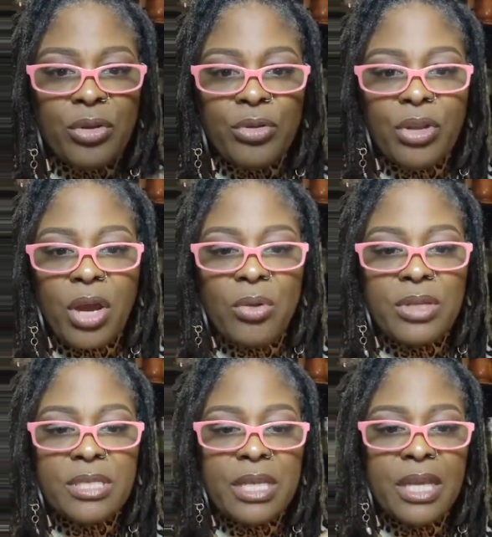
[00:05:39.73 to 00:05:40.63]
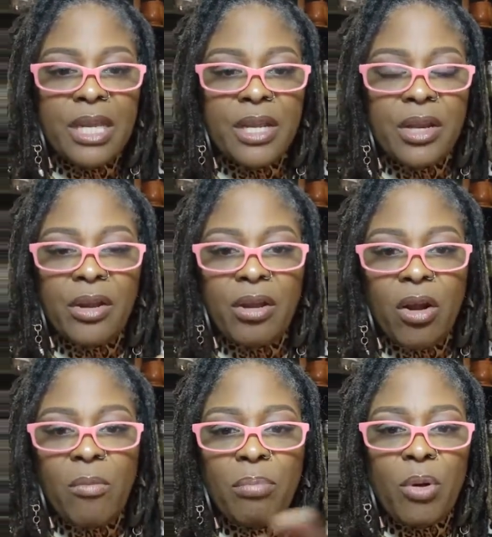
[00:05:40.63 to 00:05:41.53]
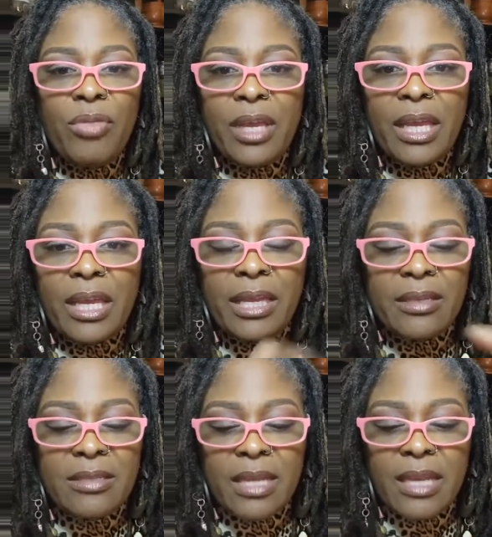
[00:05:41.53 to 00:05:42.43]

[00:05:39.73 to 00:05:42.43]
you notice here on both ends,